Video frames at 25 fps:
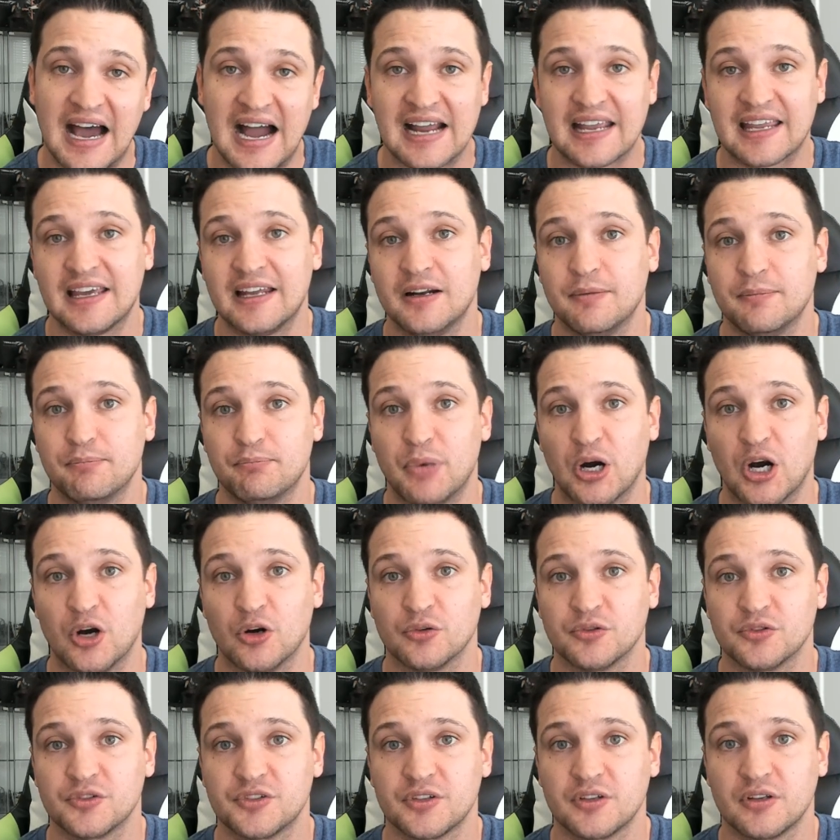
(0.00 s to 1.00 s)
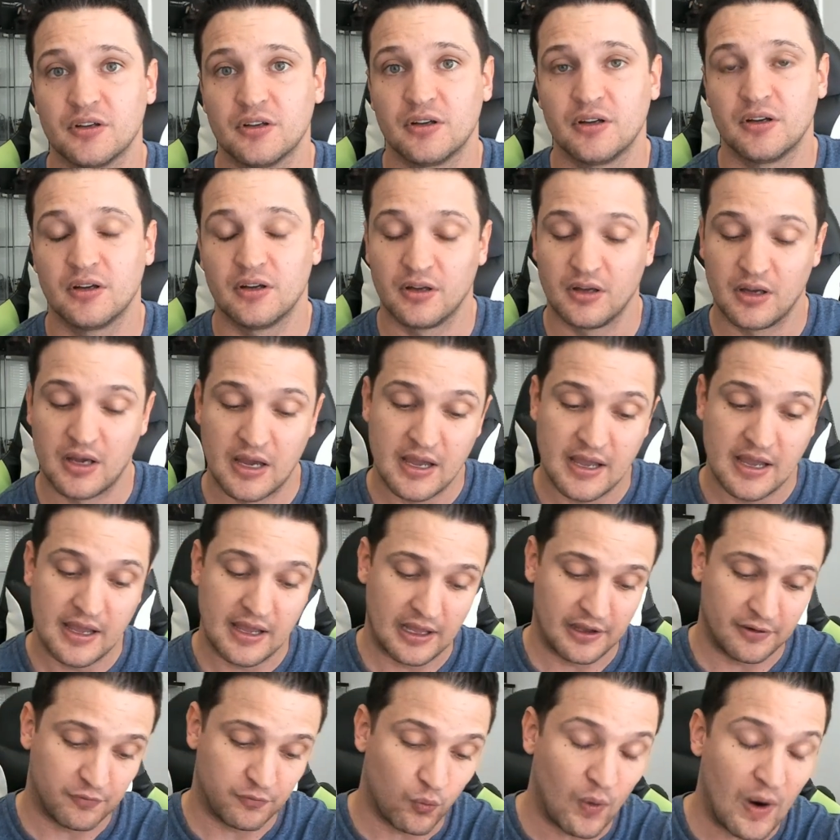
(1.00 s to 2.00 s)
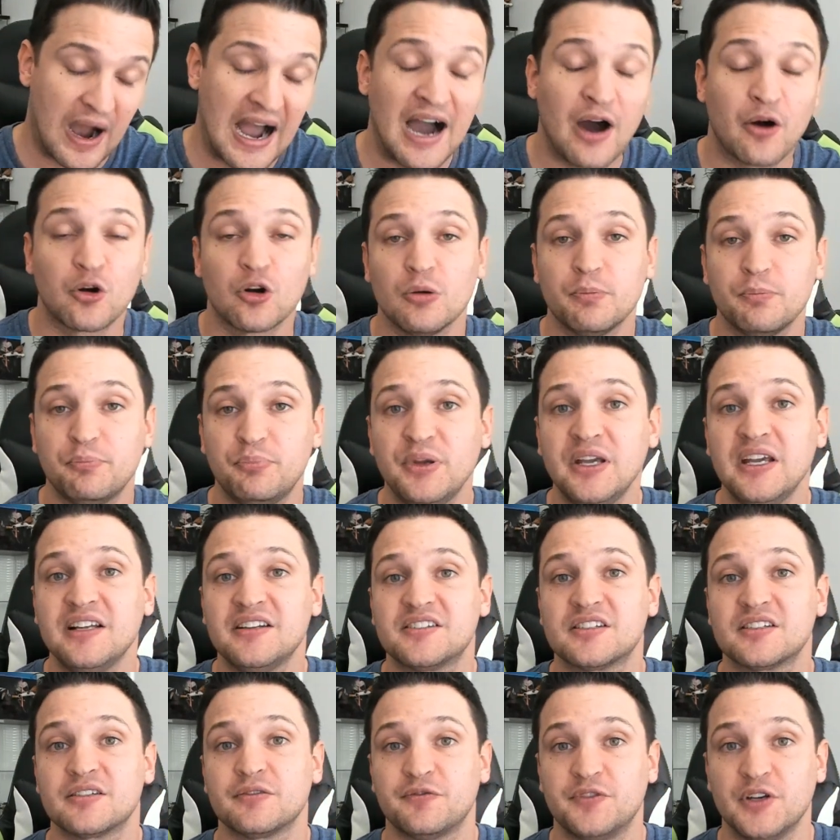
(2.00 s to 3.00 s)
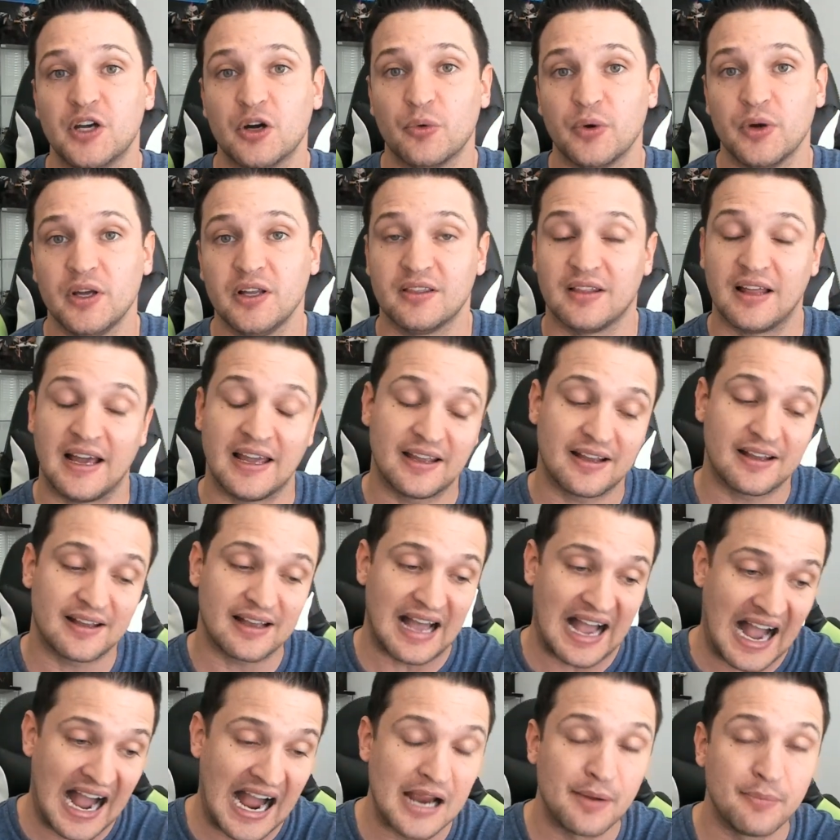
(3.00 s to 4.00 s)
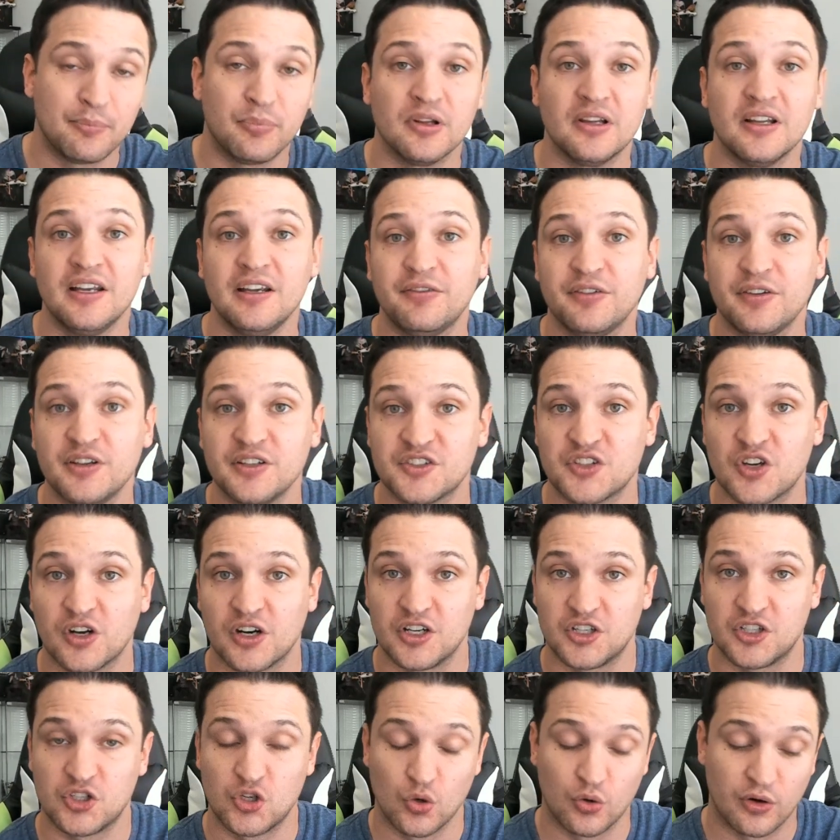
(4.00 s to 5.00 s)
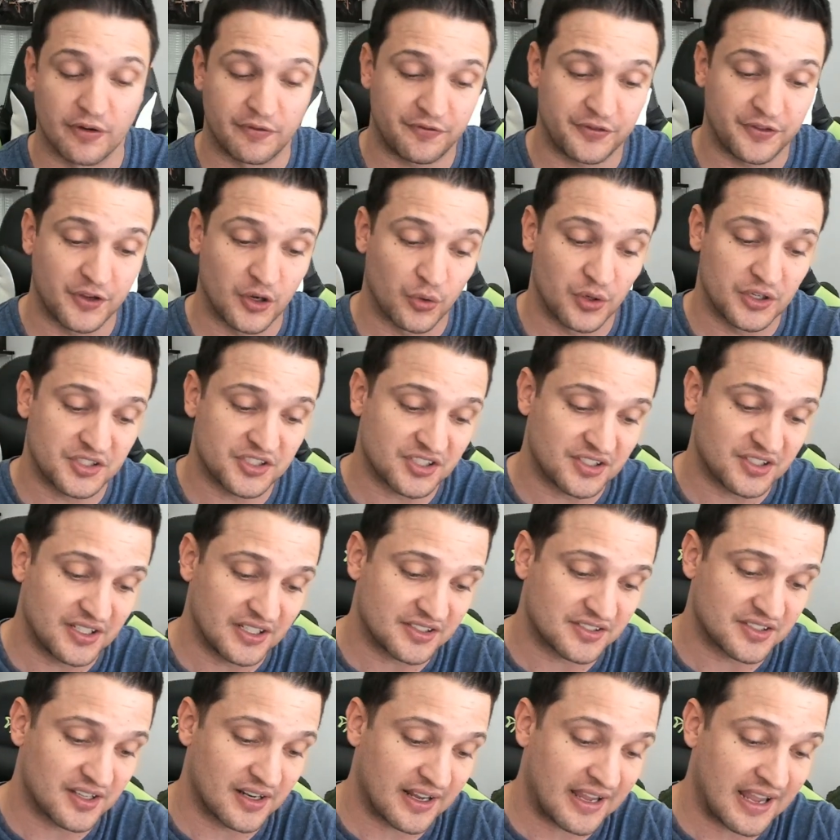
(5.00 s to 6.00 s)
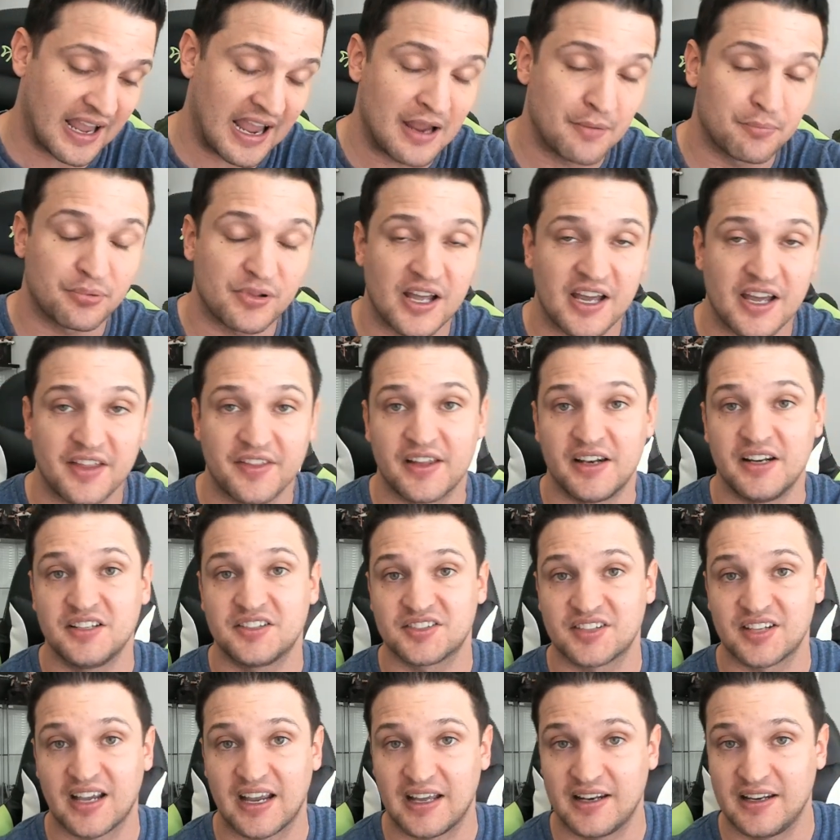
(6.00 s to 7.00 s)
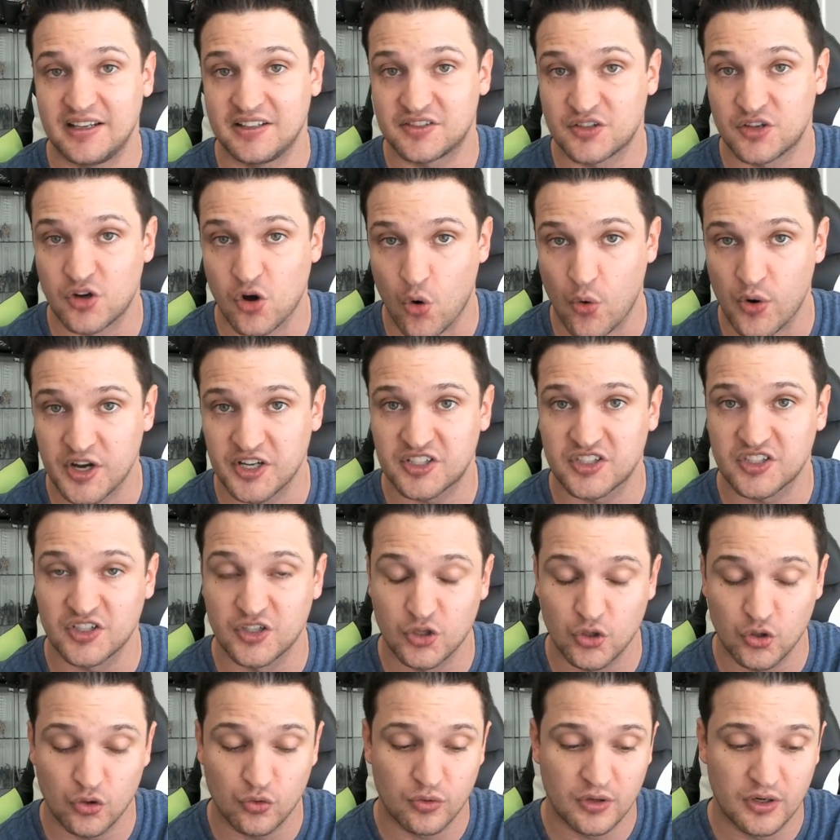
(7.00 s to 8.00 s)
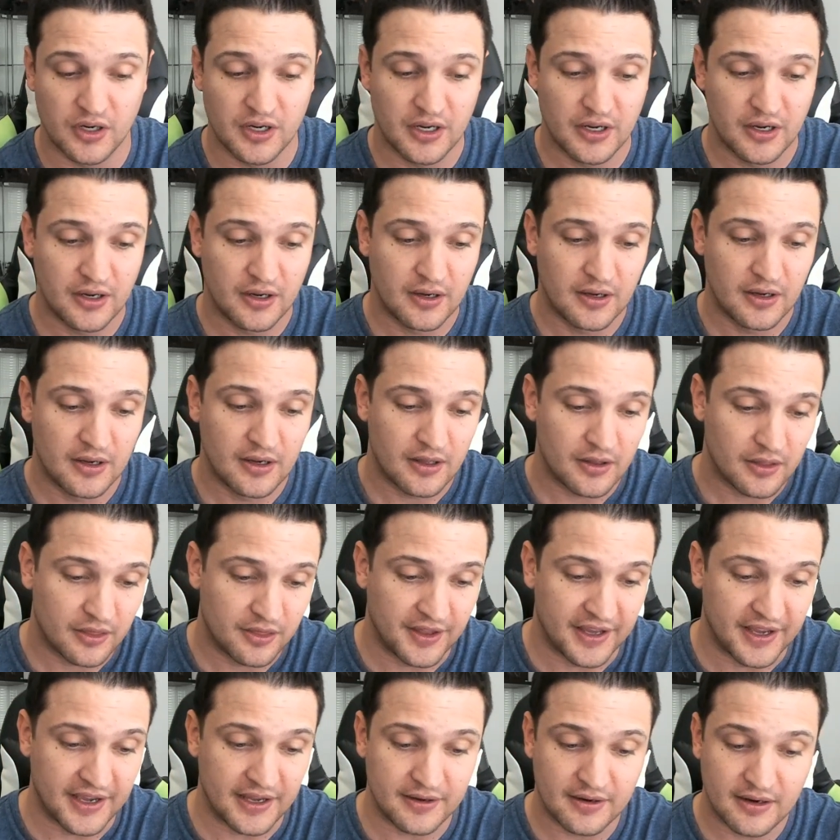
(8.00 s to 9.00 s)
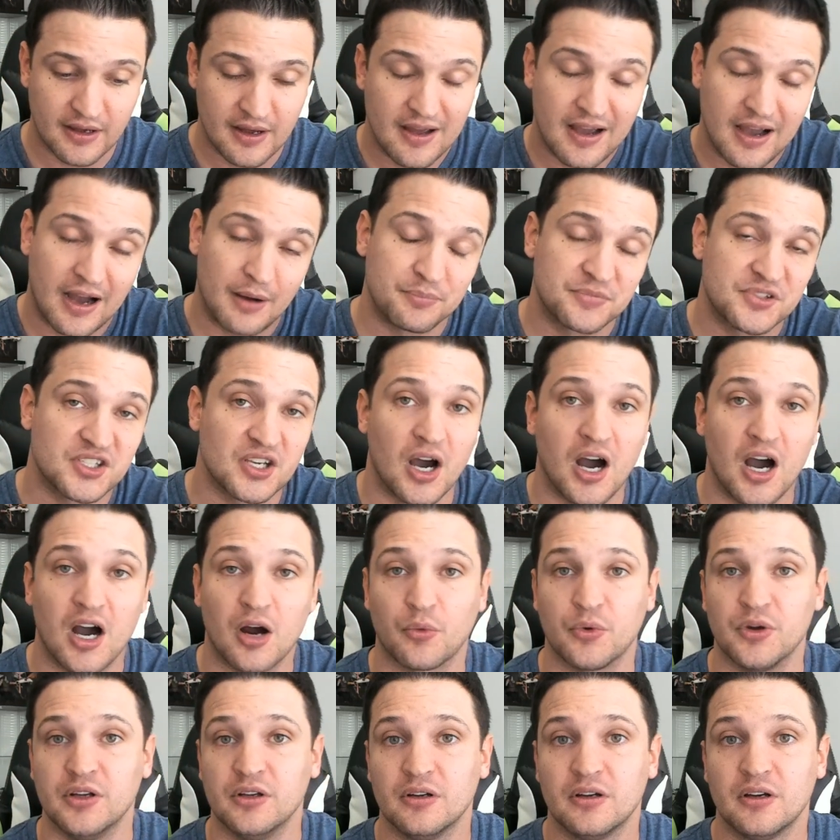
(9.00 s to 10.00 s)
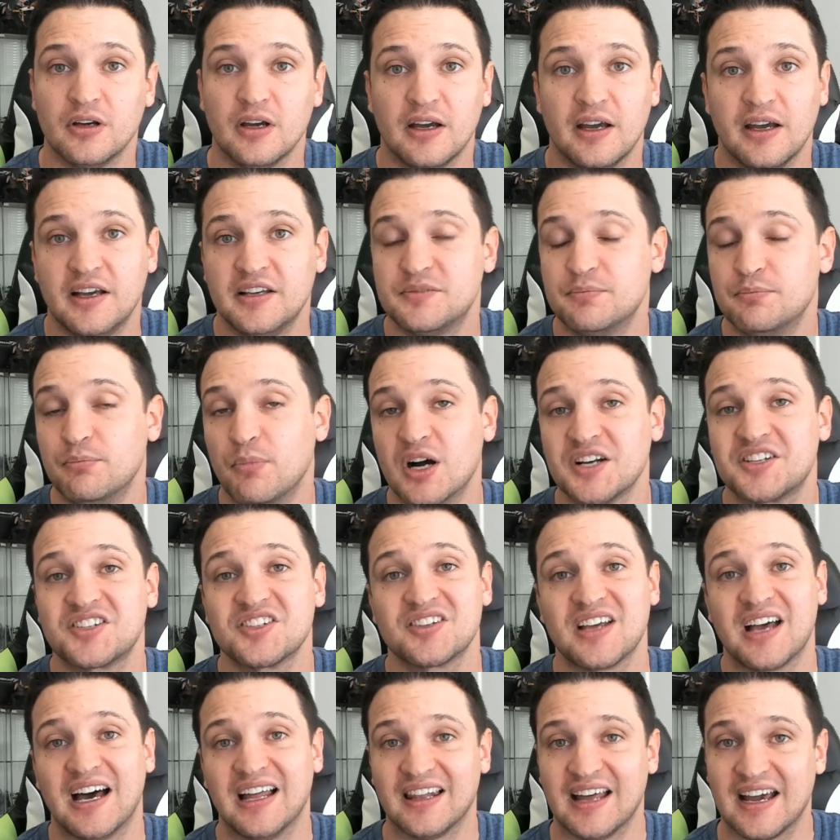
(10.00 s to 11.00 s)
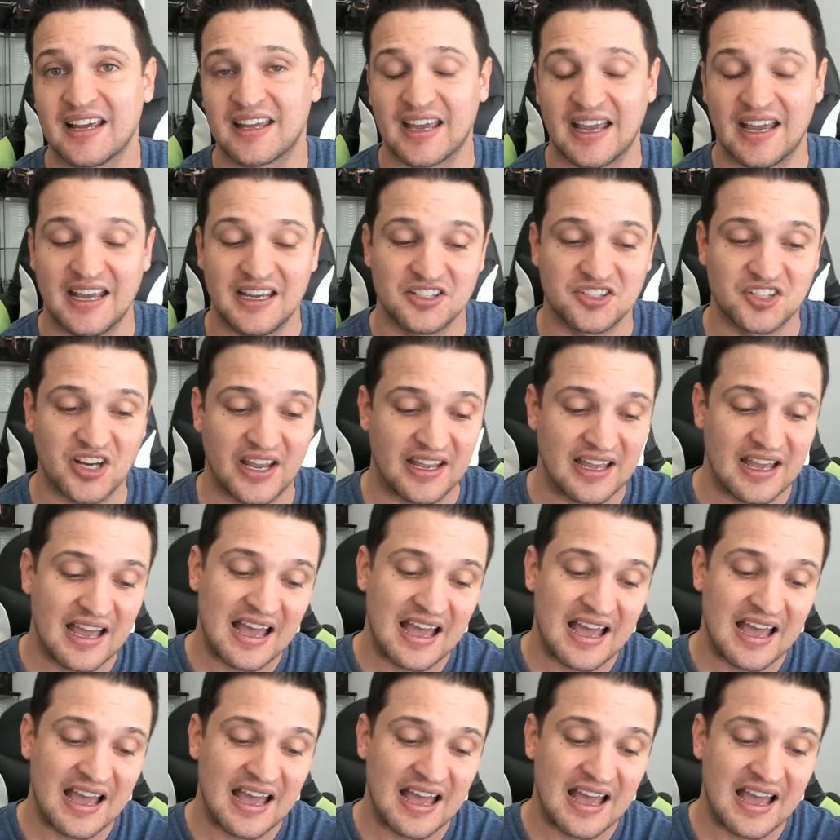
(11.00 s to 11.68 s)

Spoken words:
getting burnt. If Wilder beats Fury, like I believe he's going to do if Fury sticks to the game plan that he's saying he's going to do, then I'm sorry. As much as I like AJ,